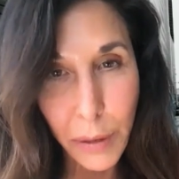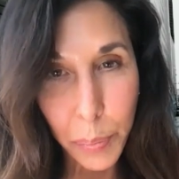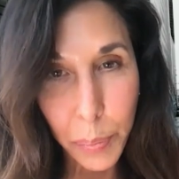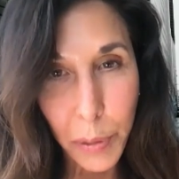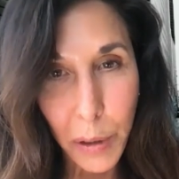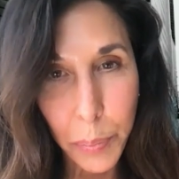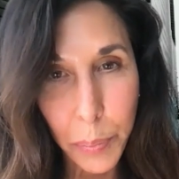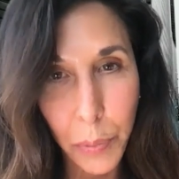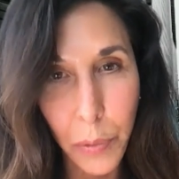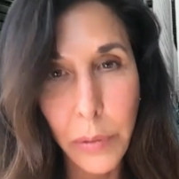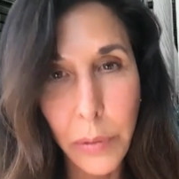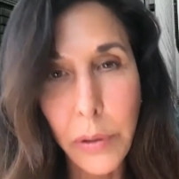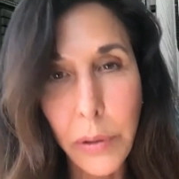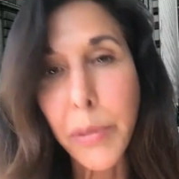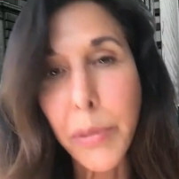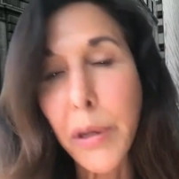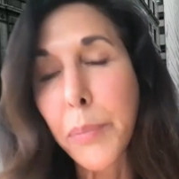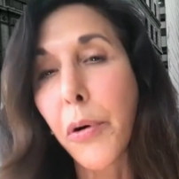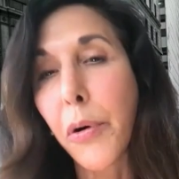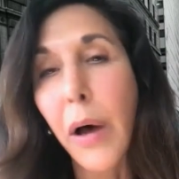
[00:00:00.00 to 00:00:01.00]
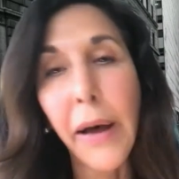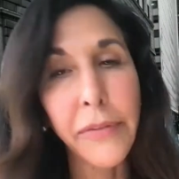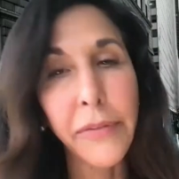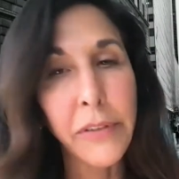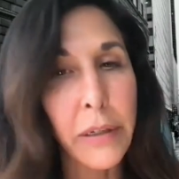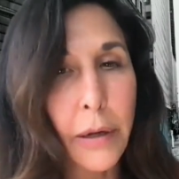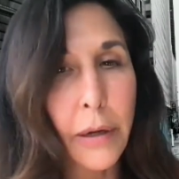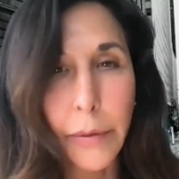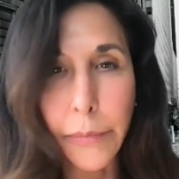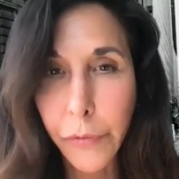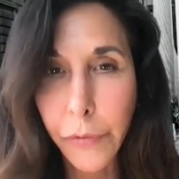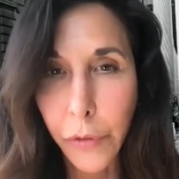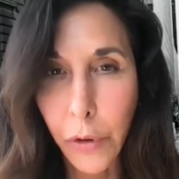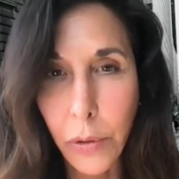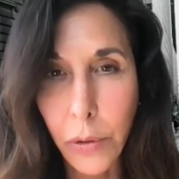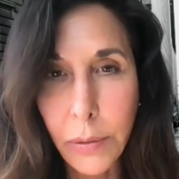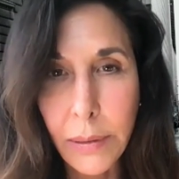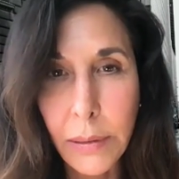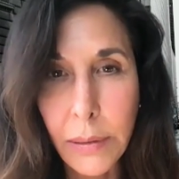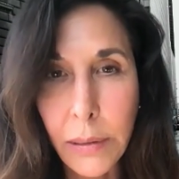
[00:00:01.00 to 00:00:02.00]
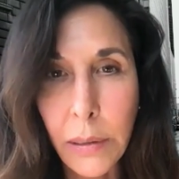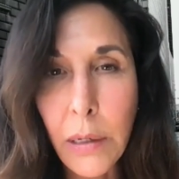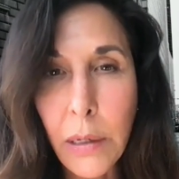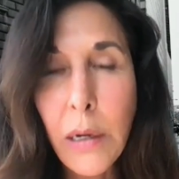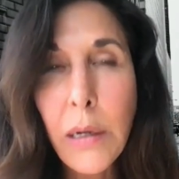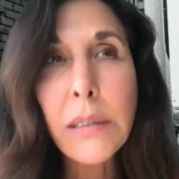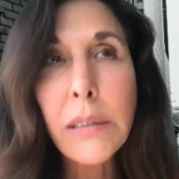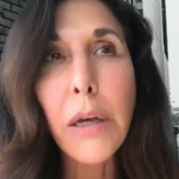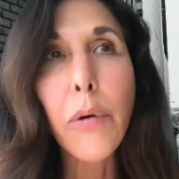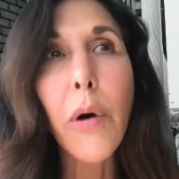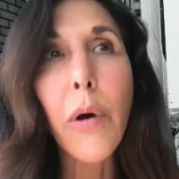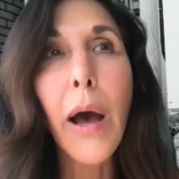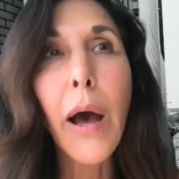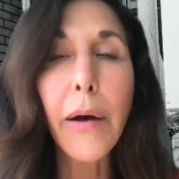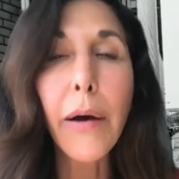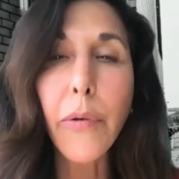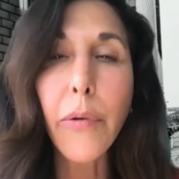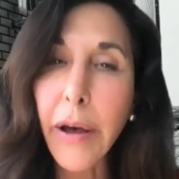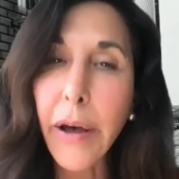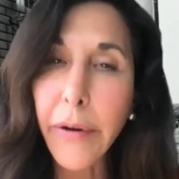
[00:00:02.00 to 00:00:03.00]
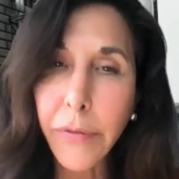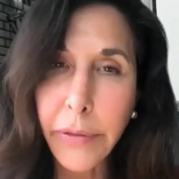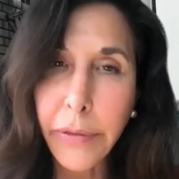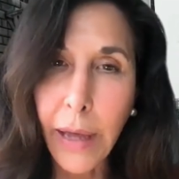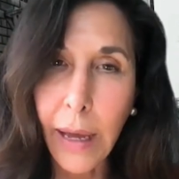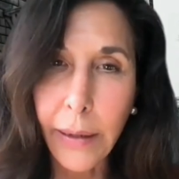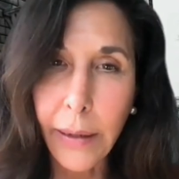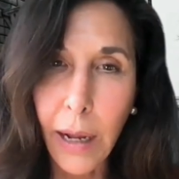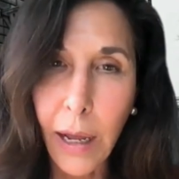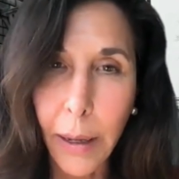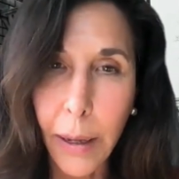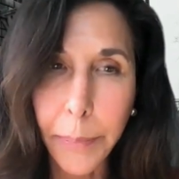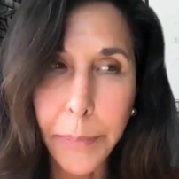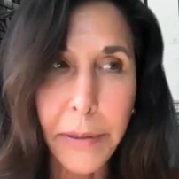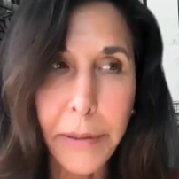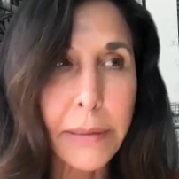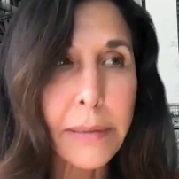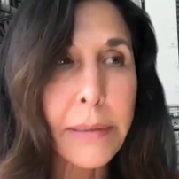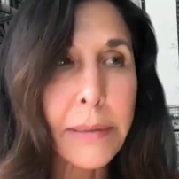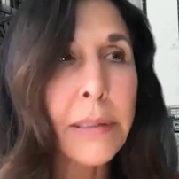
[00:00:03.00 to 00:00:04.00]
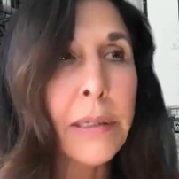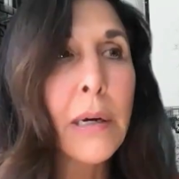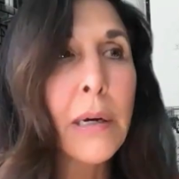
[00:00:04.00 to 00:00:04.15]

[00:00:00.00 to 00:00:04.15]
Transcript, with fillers: people, and the people have to come first. The problem is that artist Kristen